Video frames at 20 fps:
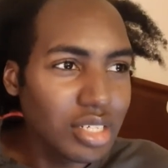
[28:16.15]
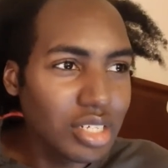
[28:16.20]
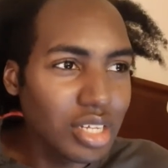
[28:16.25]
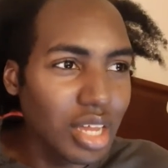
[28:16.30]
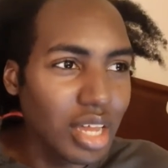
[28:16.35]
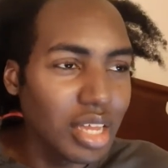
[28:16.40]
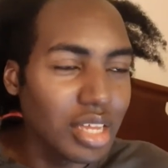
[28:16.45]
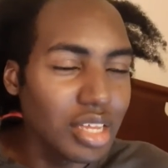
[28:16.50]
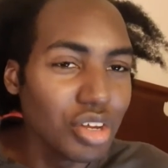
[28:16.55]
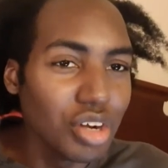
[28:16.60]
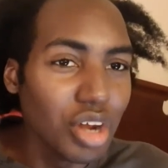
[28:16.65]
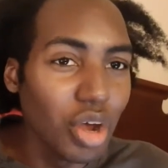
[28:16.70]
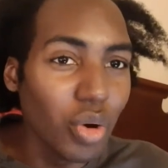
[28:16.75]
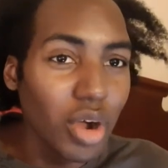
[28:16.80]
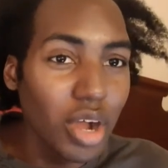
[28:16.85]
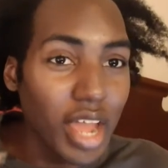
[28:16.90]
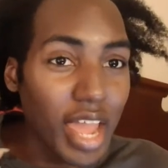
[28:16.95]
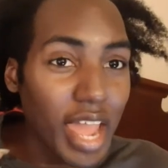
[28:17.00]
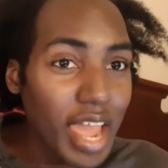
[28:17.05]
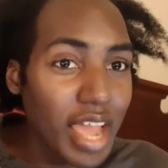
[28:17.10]
And, you know,
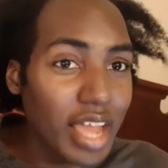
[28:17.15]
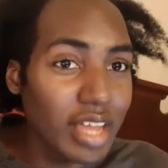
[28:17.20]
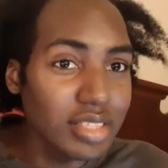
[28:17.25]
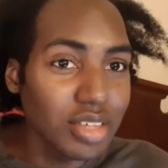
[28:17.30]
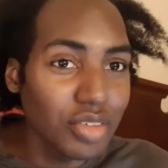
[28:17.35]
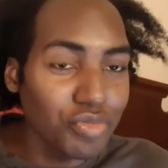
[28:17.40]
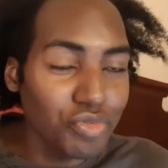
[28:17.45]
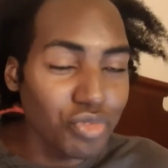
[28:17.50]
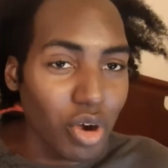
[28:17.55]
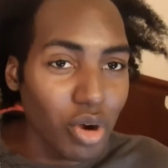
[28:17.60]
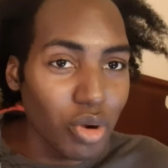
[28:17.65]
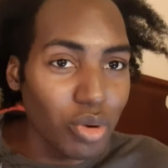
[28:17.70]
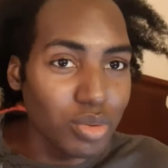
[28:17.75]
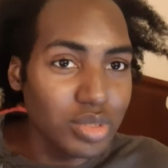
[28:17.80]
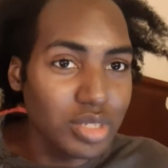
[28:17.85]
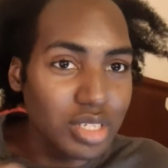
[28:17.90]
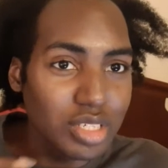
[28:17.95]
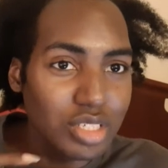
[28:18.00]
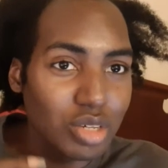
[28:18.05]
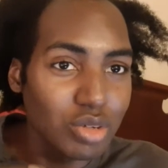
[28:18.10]
her eggs are
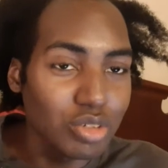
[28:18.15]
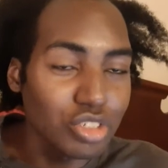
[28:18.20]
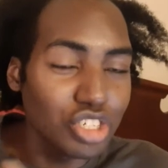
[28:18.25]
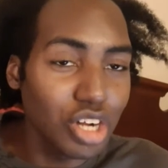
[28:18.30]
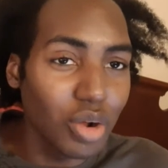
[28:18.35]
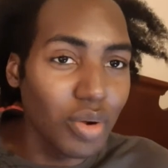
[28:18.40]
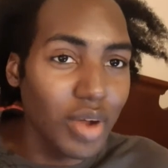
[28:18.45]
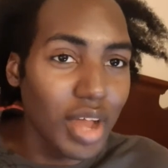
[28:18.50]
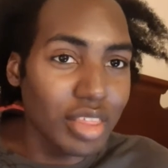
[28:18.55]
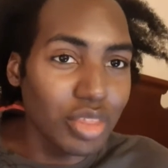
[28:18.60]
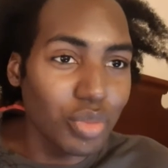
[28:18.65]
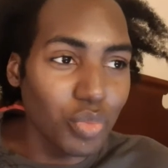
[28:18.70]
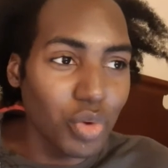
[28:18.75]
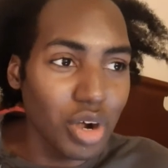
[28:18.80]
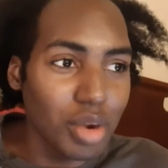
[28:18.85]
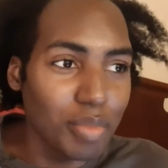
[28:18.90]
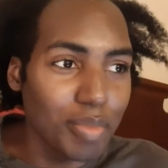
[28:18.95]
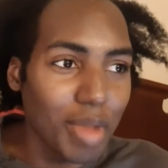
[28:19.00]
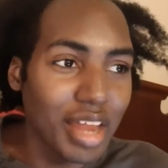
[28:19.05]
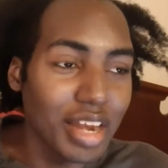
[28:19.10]
frozen, so she don't have to
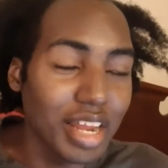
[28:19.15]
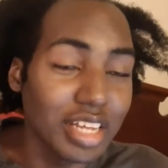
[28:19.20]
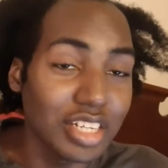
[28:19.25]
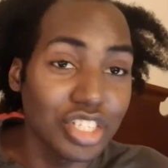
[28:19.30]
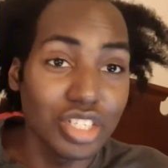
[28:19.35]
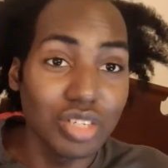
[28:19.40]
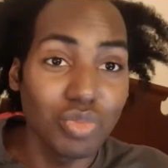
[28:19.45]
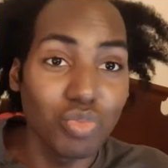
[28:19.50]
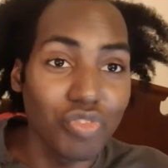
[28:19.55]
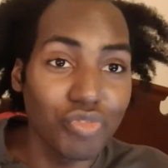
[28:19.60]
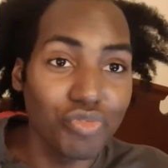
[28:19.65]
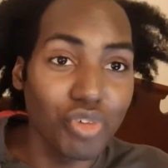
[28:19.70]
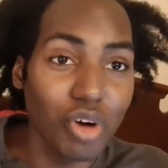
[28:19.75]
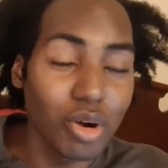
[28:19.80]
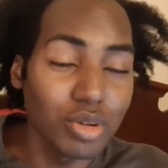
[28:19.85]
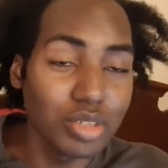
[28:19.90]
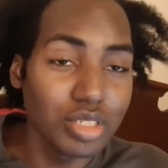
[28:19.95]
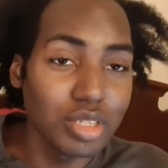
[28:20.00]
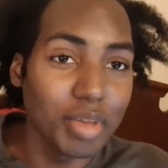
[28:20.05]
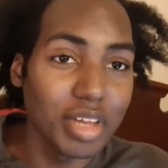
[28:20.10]
worry about that. She
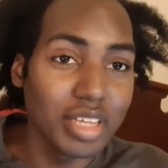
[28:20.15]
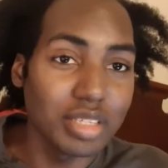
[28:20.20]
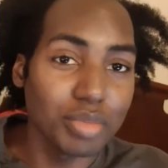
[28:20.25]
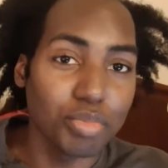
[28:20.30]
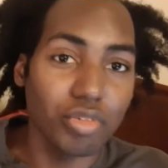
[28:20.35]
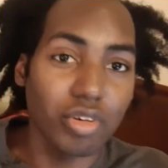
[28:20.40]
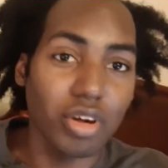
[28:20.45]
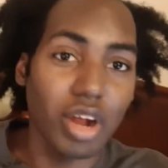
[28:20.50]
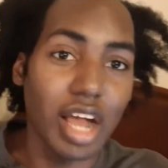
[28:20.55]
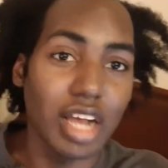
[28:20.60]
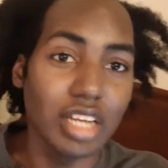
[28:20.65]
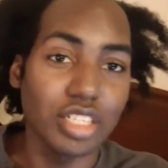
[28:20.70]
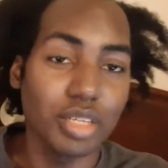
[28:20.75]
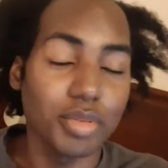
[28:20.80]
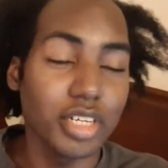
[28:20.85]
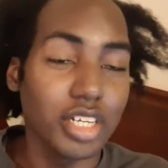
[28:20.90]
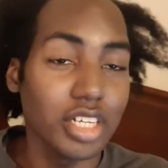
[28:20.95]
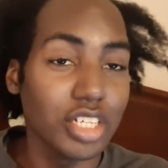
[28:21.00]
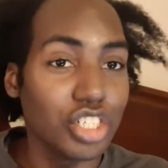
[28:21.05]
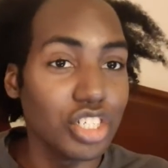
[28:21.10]
froze them as a precaution
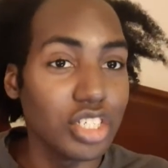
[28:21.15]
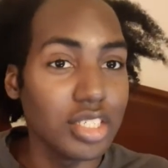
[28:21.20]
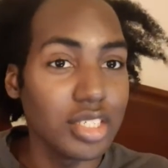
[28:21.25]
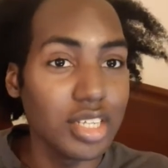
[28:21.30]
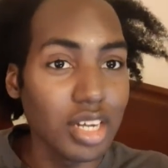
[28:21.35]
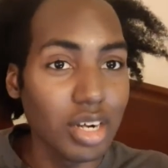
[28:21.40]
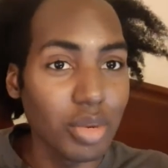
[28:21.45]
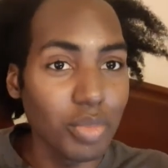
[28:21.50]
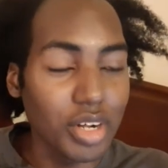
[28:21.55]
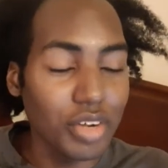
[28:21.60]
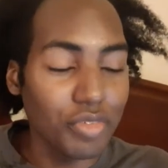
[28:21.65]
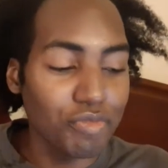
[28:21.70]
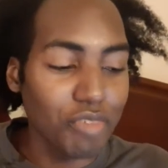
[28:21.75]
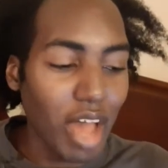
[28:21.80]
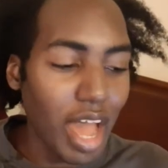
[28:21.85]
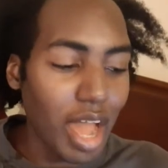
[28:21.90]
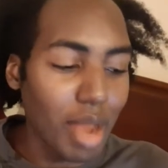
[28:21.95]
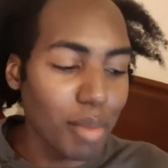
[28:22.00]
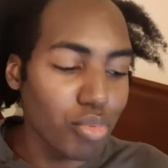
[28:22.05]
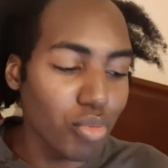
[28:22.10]
because she's dealing with the
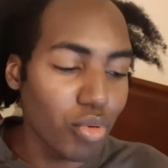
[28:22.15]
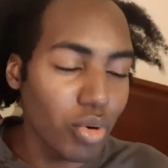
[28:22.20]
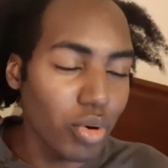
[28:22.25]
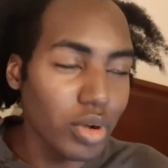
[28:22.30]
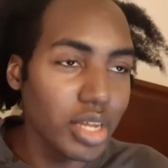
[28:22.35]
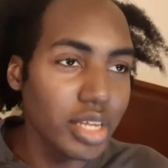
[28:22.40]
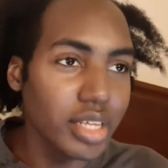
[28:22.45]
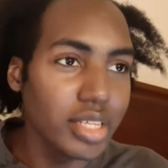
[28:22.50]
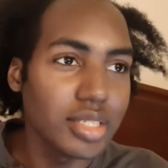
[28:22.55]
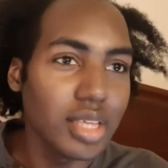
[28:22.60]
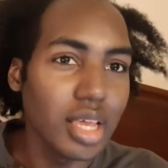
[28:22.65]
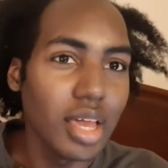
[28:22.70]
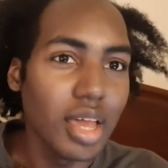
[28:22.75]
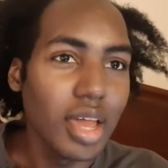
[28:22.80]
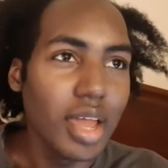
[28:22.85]
fibroids.